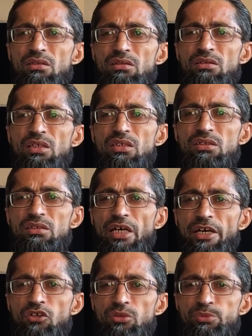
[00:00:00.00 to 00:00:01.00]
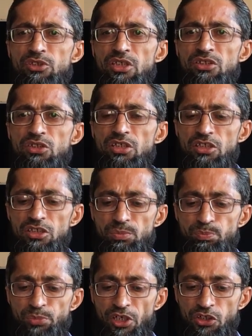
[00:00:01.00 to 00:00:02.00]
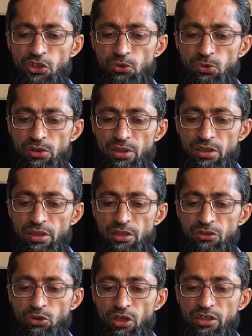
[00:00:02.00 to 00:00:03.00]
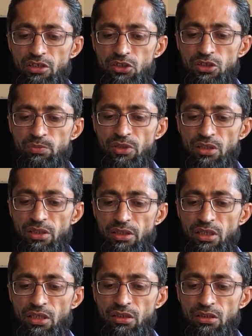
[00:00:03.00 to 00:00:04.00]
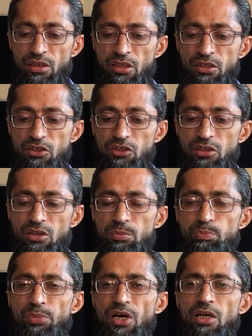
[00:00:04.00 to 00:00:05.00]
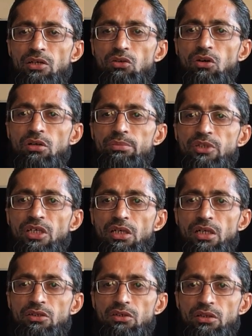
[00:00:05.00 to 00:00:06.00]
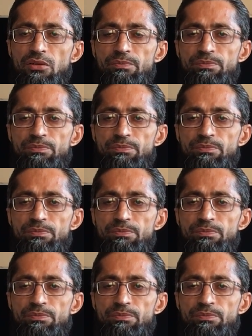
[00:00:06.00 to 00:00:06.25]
These kind of changes particularly noticeable in interior part of the country.